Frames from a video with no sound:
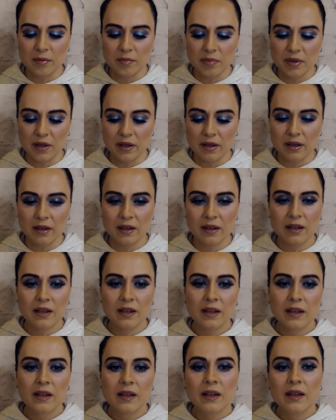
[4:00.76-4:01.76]
But
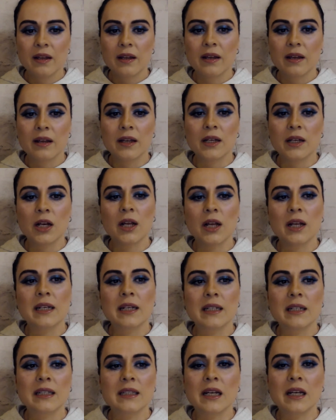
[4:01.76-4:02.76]
I
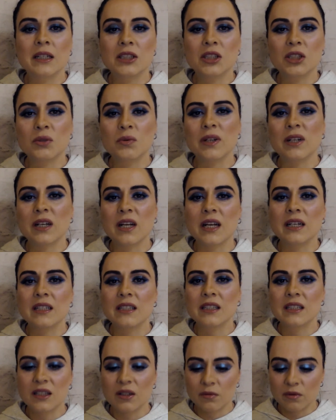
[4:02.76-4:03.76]
know I just want to kind of
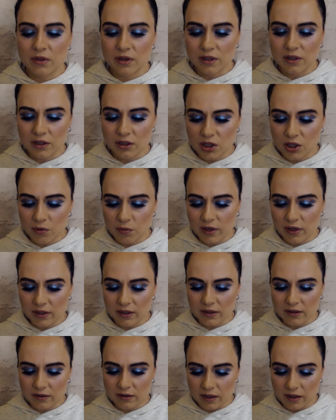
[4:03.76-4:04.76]
stick with the new one
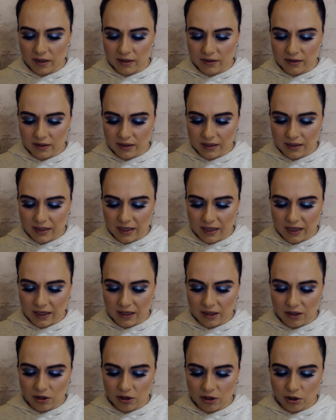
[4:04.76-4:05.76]
and see it
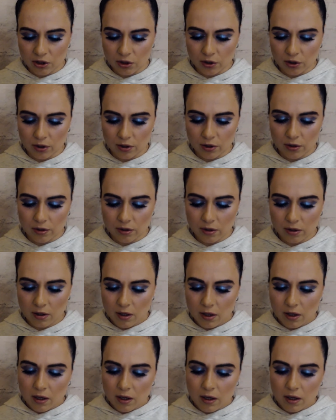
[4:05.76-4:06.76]
through.
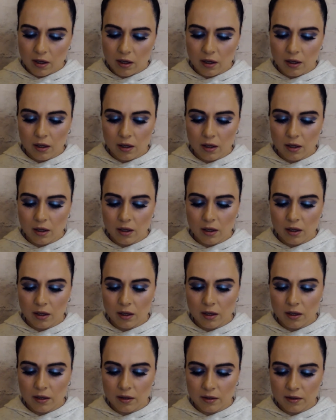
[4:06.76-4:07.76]

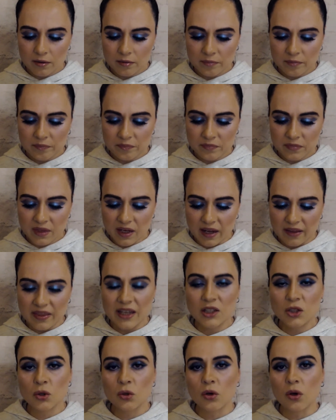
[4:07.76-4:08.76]
And
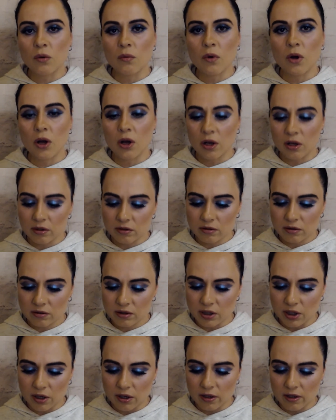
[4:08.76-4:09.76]
that took a while,
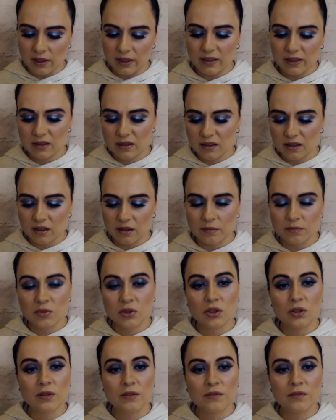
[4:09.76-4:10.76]
so at least
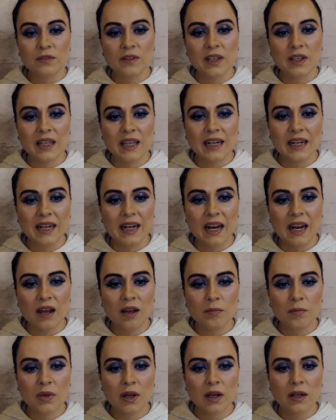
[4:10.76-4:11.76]
sort of figured it
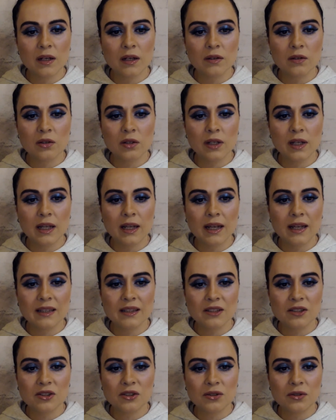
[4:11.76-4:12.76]
out. I'm kind of looking at
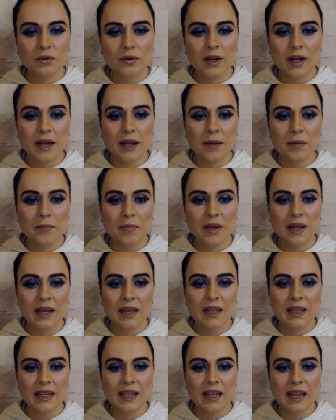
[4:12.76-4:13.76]
the screen,
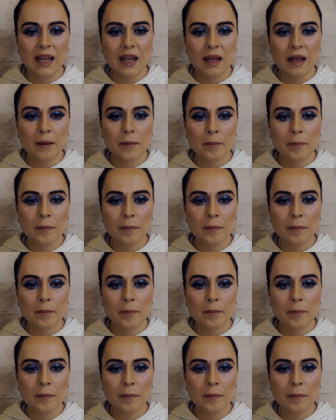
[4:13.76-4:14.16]
but yeah.